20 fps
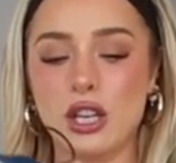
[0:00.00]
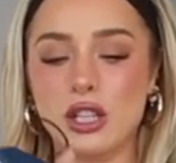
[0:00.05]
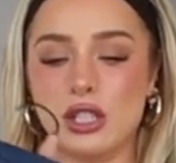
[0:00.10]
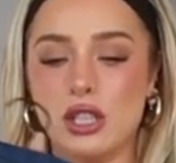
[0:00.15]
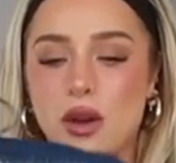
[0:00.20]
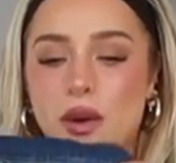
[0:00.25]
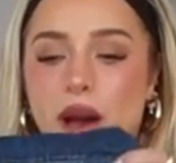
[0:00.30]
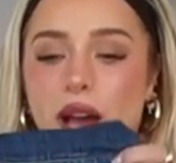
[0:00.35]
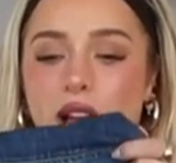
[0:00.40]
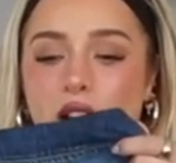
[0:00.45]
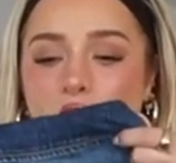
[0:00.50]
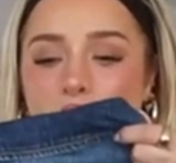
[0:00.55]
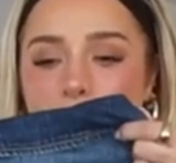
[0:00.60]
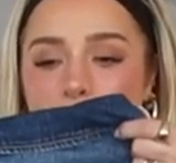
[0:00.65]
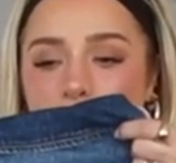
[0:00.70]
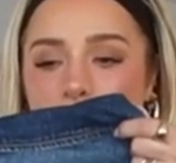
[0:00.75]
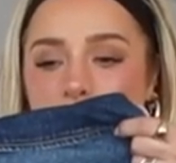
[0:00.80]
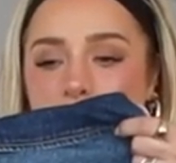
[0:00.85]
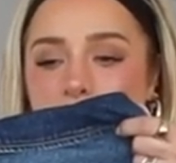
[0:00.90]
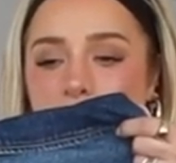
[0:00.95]
So I
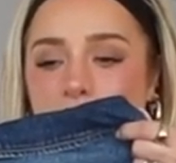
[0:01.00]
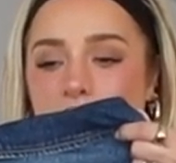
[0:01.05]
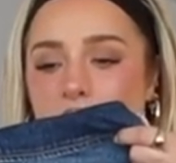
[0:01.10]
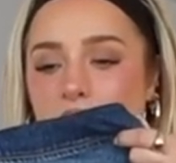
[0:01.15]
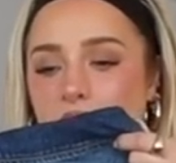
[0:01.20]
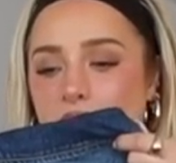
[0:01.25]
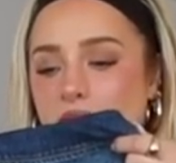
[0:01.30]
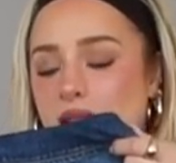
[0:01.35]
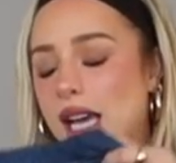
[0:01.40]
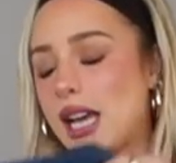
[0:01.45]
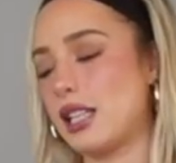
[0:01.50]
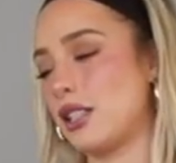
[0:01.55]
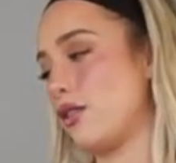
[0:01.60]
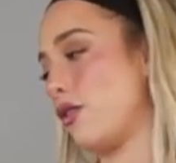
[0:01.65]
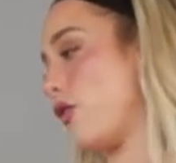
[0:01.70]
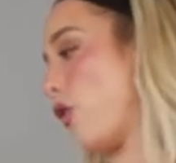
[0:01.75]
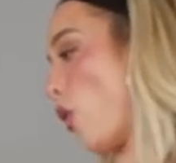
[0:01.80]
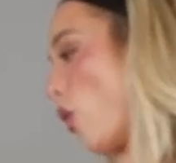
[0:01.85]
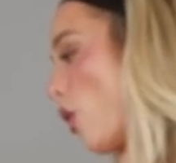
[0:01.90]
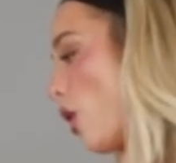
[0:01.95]
got this in a size
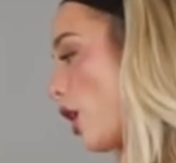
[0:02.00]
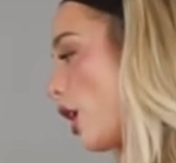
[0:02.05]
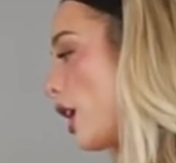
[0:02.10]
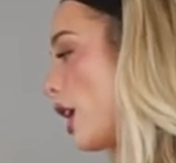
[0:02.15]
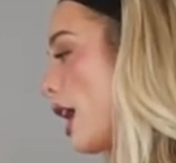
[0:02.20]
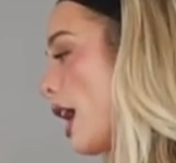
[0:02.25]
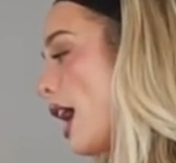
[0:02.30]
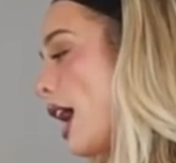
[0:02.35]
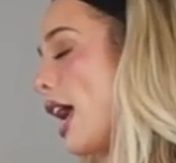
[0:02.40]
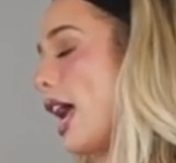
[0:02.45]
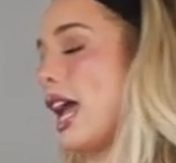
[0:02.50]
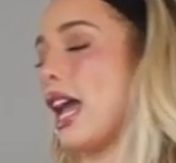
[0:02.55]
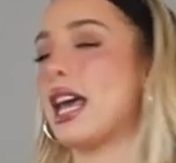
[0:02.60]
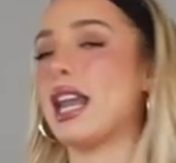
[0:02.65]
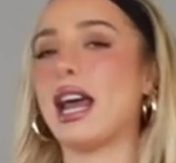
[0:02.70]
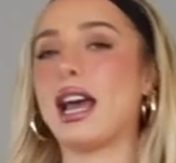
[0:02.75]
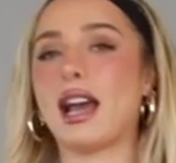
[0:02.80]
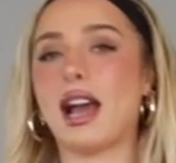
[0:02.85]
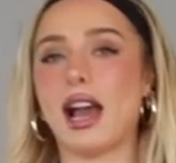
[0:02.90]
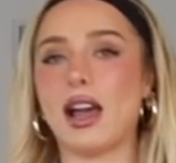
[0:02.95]
four,
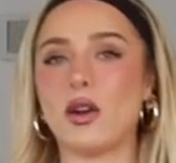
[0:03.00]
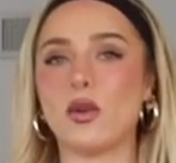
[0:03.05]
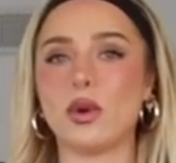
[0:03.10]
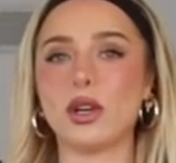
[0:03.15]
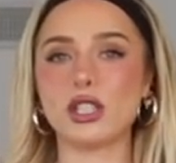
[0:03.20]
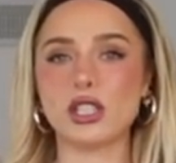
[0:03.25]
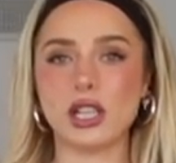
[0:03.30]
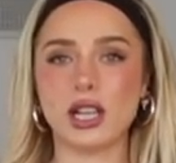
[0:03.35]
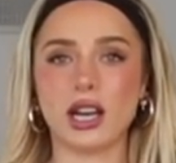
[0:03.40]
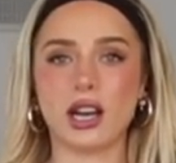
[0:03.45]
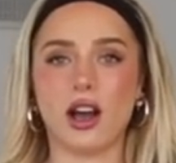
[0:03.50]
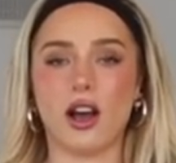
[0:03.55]
and I kind of wish that I